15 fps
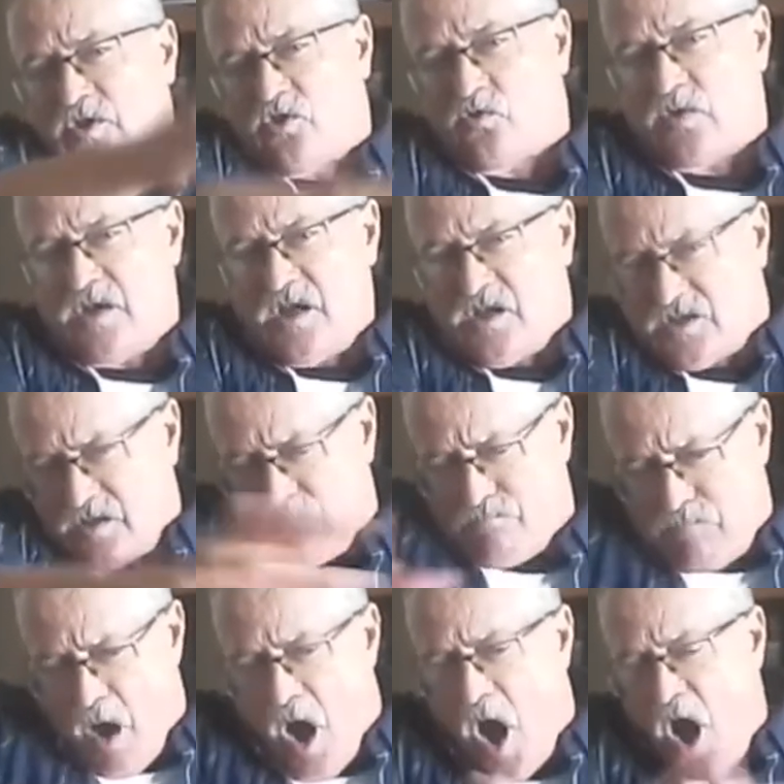the creeks
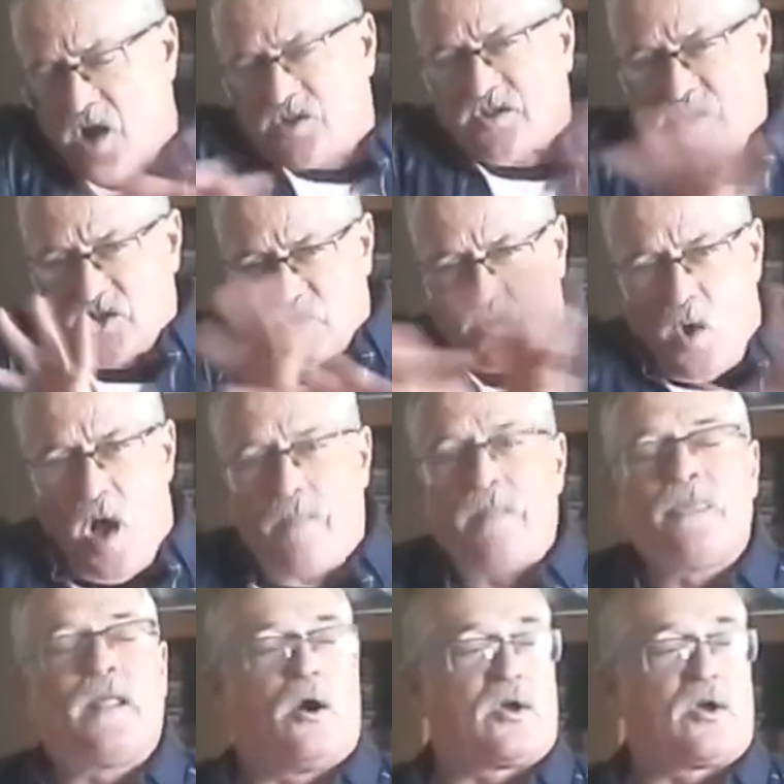and bogs and a swamp?